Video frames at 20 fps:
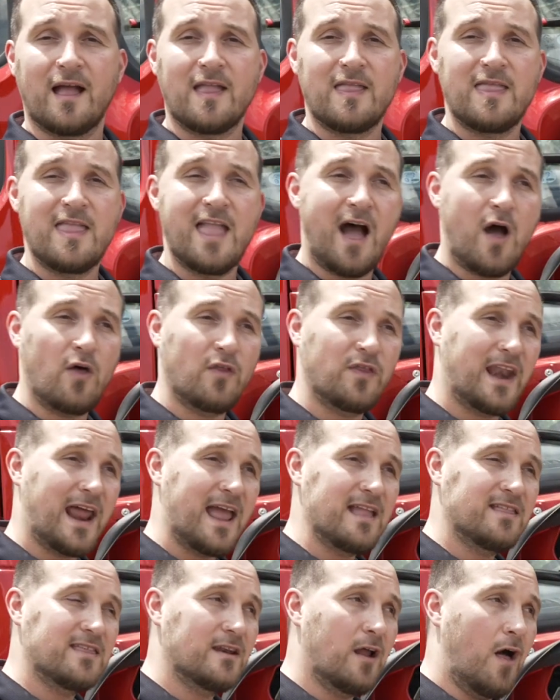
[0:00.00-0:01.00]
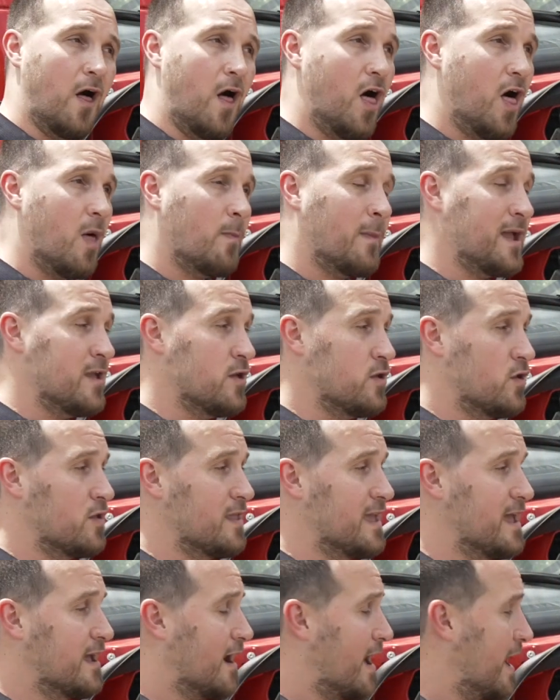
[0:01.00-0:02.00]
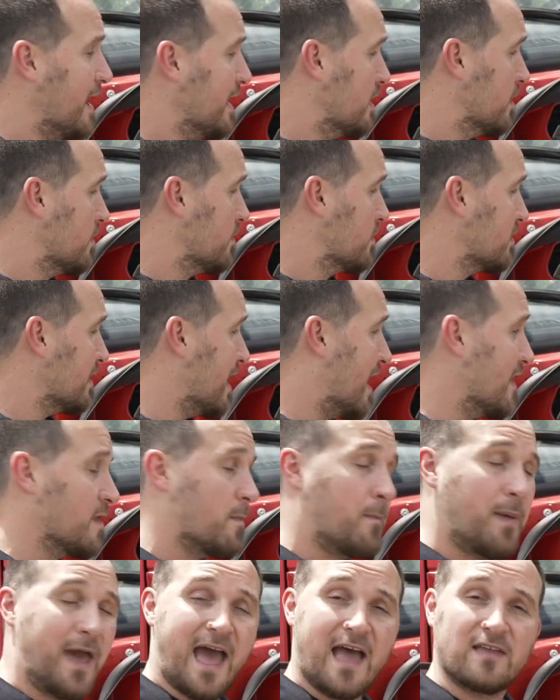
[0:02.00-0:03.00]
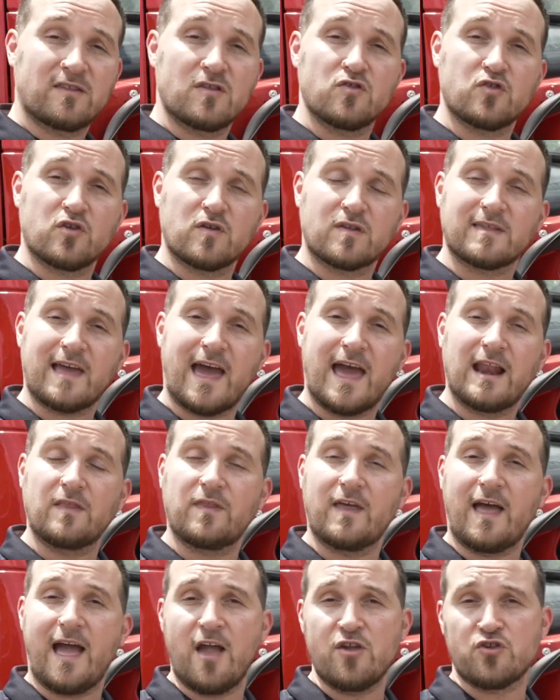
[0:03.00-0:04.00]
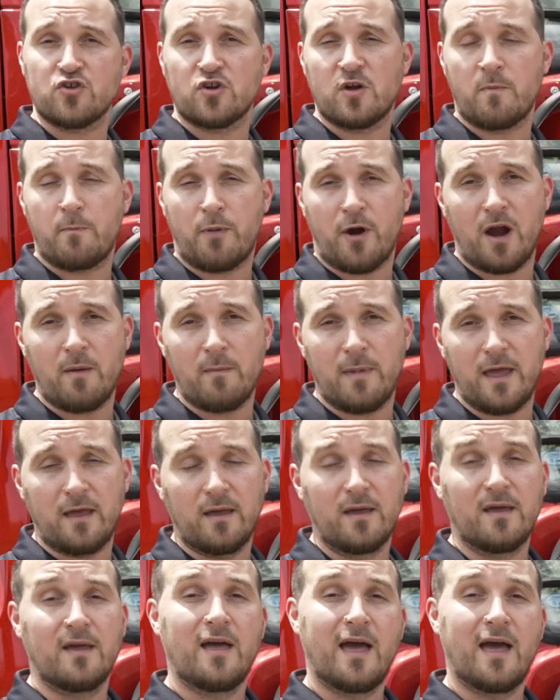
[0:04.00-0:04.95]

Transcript: Now that I did all my unique items on the passenger side of the engine compartment,